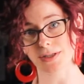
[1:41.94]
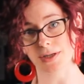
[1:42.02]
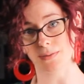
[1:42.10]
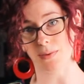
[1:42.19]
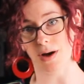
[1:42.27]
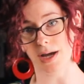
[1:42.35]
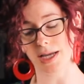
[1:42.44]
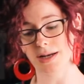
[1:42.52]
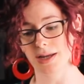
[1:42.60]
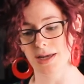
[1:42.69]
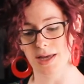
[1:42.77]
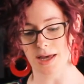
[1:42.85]
you want,
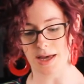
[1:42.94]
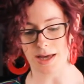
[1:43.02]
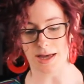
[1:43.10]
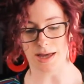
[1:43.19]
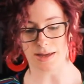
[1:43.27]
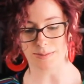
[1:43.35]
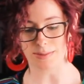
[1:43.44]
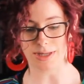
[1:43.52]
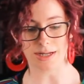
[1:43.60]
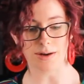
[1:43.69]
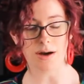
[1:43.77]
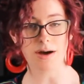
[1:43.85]

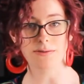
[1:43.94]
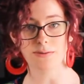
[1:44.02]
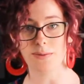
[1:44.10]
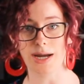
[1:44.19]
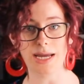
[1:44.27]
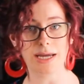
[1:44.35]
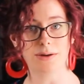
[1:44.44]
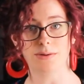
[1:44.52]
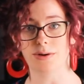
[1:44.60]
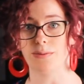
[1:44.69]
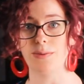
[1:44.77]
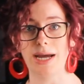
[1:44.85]
an off-white
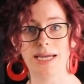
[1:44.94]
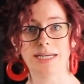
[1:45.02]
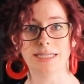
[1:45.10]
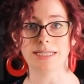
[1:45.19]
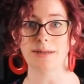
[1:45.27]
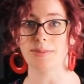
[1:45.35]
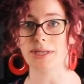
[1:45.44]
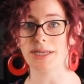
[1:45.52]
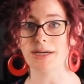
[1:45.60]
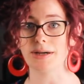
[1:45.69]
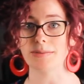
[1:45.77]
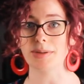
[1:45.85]
or white is
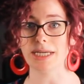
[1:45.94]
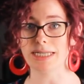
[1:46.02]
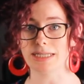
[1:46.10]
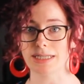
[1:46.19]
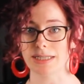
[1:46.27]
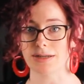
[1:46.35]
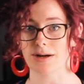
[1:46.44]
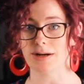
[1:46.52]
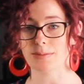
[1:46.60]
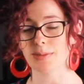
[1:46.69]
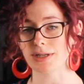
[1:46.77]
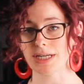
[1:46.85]
typically a good place to
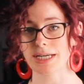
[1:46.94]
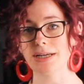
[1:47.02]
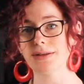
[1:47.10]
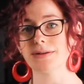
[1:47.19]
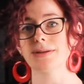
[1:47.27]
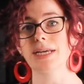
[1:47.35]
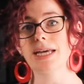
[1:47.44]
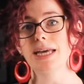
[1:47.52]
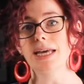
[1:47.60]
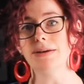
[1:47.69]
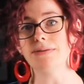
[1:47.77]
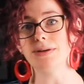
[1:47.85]
start,
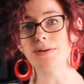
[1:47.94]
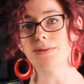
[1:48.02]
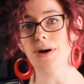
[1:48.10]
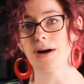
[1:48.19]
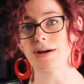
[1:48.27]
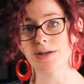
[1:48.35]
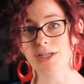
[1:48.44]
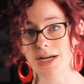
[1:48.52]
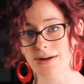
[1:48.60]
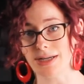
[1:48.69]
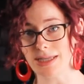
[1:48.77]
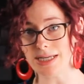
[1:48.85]
particularly if you are
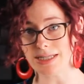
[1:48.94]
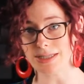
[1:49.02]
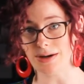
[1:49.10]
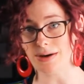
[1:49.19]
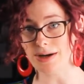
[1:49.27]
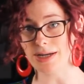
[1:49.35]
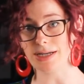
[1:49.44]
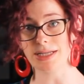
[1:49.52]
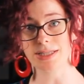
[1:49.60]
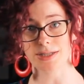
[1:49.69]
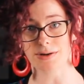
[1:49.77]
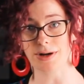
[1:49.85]
sharing these on
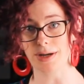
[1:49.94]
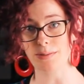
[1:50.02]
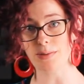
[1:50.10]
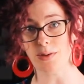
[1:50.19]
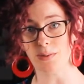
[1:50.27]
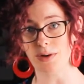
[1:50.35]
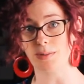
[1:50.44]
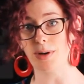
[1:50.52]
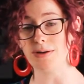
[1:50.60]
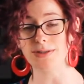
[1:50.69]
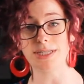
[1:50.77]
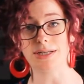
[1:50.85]
Instagram or
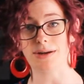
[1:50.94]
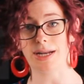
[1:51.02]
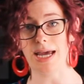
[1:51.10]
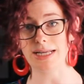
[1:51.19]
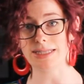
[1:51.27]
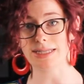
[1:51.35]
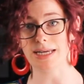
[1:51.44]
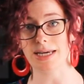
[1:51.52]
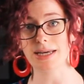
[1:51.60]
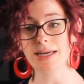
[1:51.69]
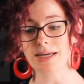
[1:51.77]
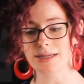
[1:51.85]
posting on Etsy.
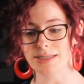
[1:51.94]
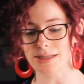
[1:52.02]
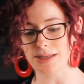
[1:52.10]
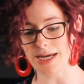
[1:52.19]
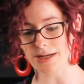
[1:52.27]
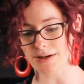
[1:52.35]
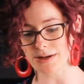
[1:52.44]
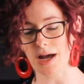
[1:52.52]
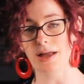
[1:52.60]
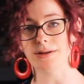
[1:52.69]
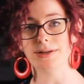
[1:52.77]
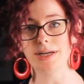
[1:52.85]
Lighter
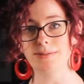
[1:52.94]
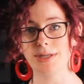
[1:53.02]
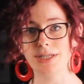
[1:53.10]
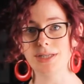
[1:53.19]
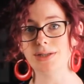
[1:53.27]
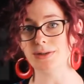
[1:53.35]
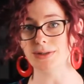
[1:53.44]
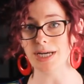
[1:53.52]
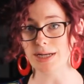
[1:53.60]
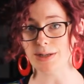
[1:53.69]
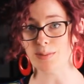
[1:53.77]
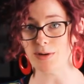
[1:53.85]
colored images do
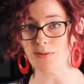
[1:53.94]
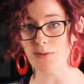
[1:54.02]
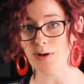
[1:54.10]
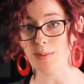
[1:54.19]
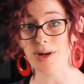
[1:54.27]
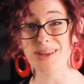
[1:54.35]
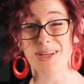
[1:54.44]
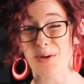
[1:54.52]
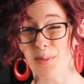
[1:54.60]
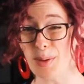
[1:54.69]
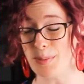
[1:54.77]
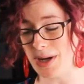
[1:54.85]
tend to perform a little
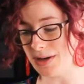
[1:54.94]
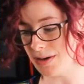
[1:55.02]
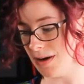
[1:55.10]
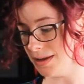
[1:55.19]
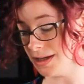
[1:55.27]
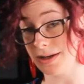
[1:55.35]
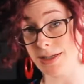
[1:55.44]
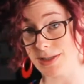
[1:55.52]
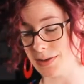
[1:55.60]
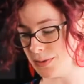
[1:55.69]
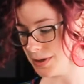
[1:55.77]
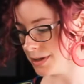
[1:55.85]
bit better on there
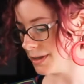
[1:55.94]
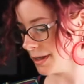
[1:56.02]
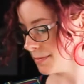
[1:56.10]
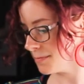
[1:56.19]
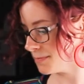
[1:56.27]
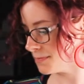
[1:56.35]
historically.